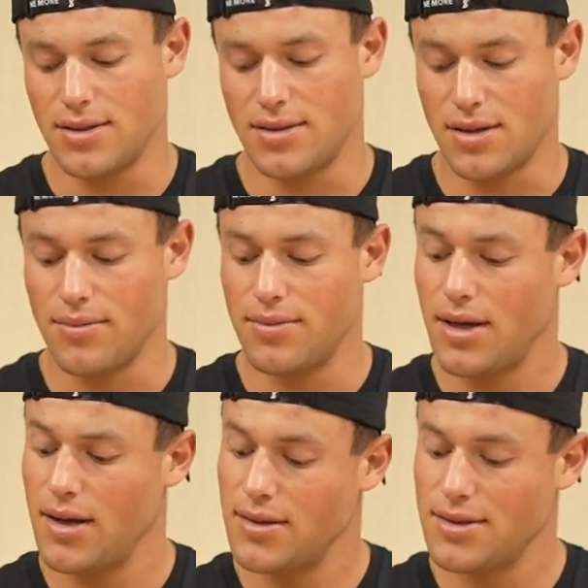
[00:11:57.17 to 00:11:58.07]
Some
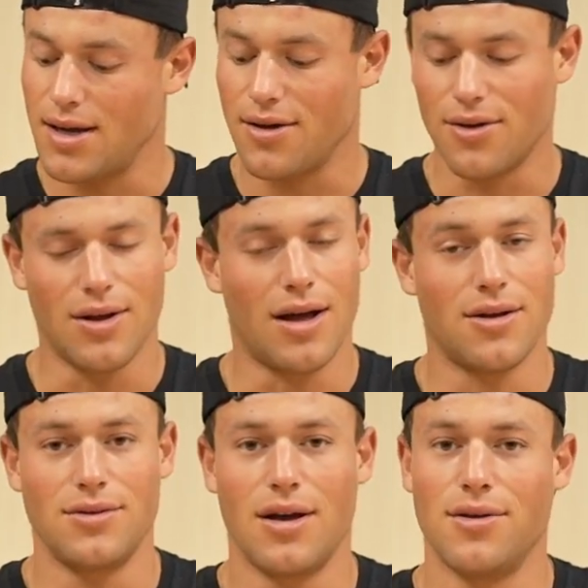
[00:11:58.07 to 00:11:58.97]
days
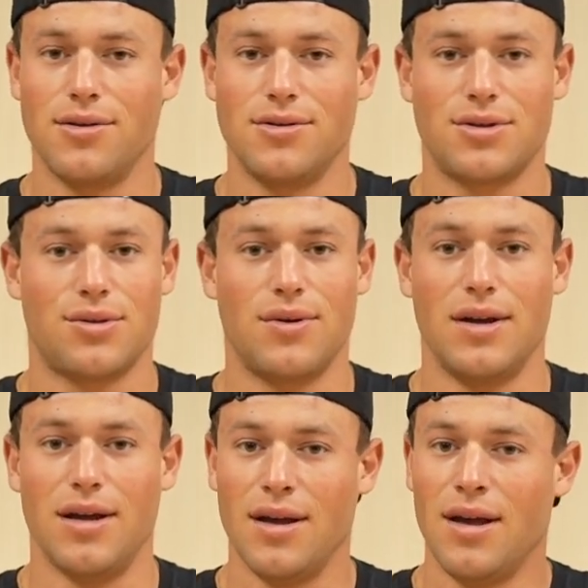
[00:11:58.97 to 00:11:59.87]
I'll use
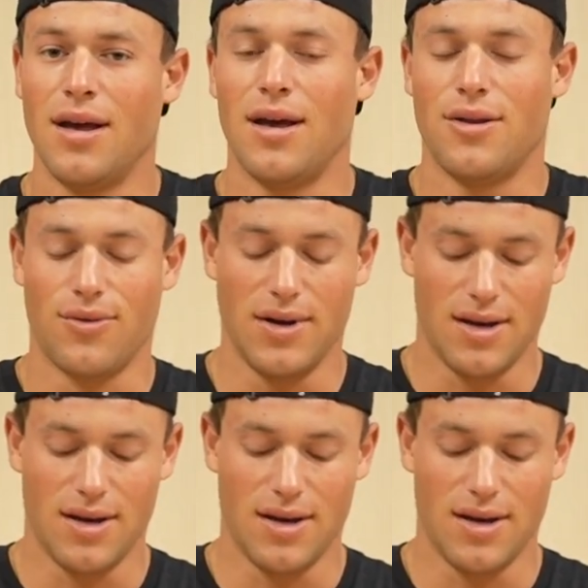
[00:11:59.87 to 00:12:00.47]
3 a